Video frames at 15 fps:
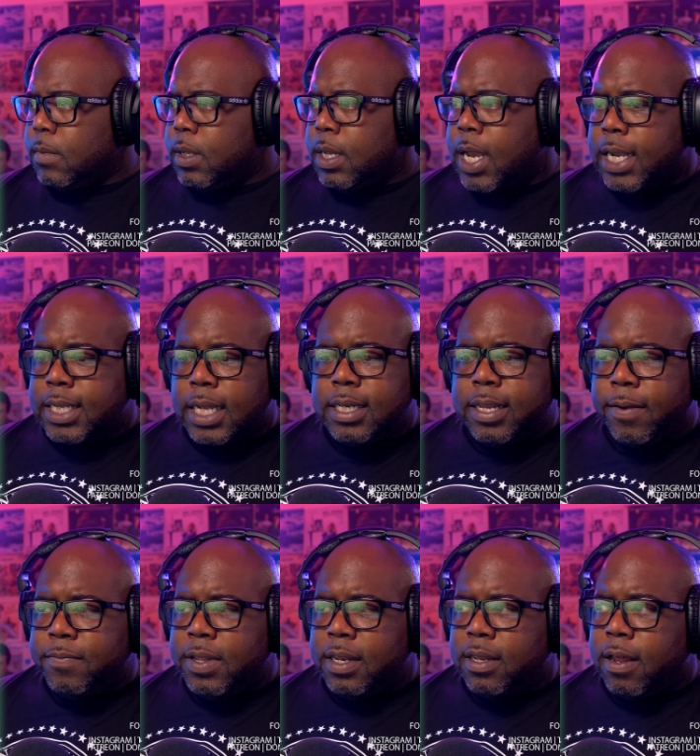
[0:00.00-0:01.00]
Guys, I
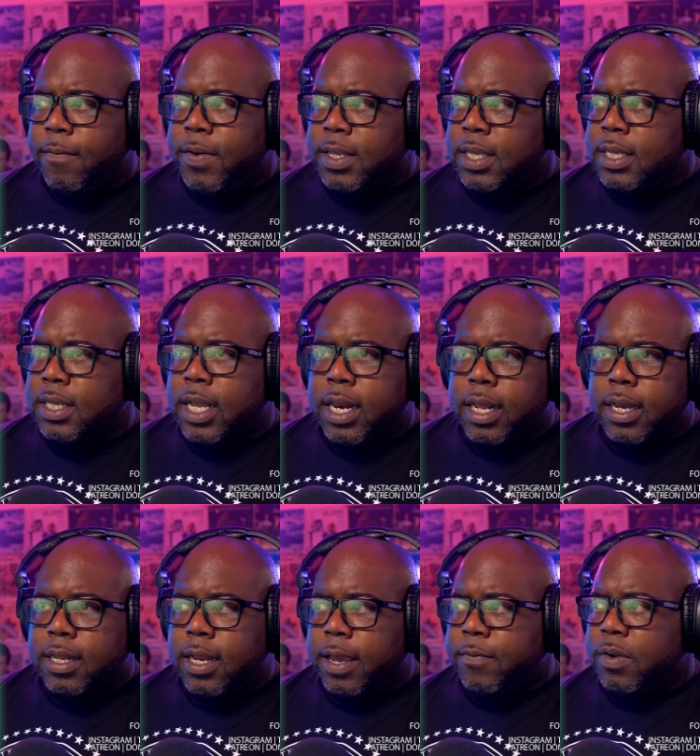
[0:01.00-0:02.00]
definitely love his aesthetic.
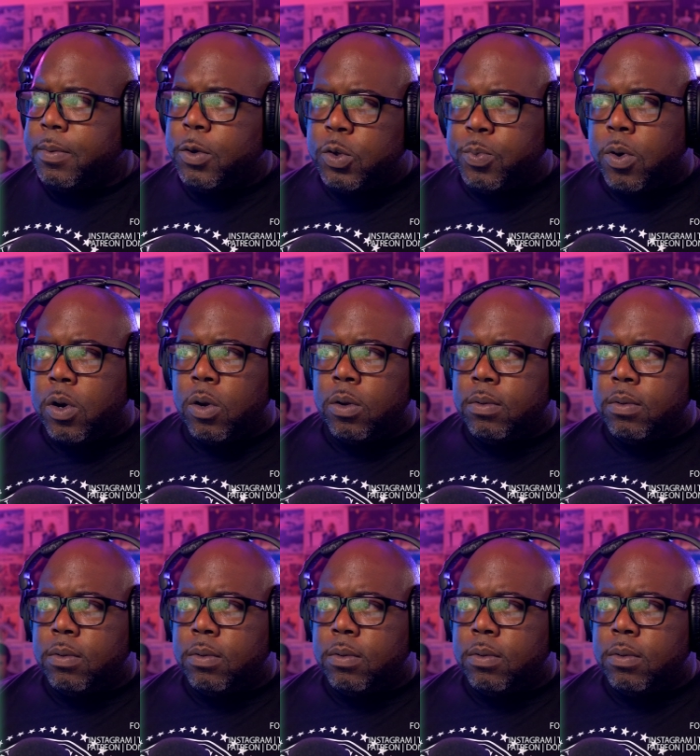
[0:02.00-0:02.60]
Like for the most part,